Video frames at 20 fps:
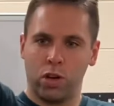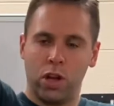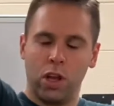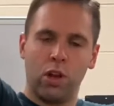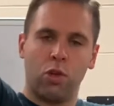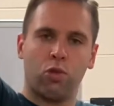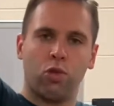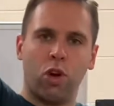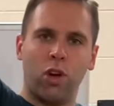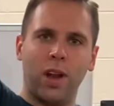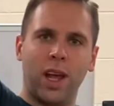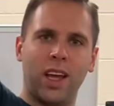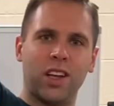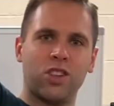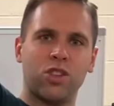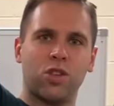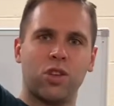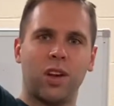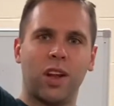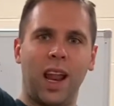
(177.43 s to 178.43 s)
roll out
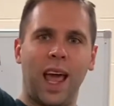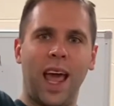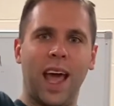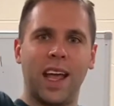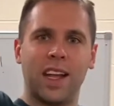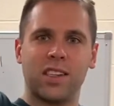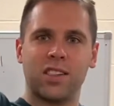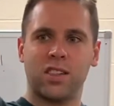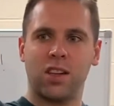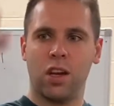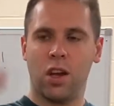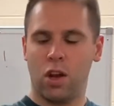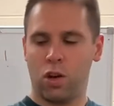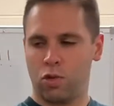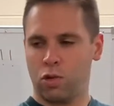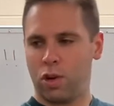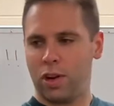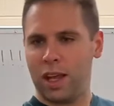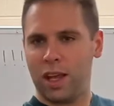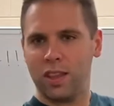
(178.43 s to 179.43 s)
your lats,
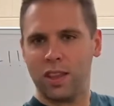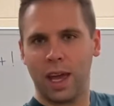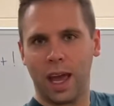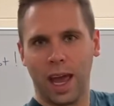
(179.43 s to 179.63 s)
roll out the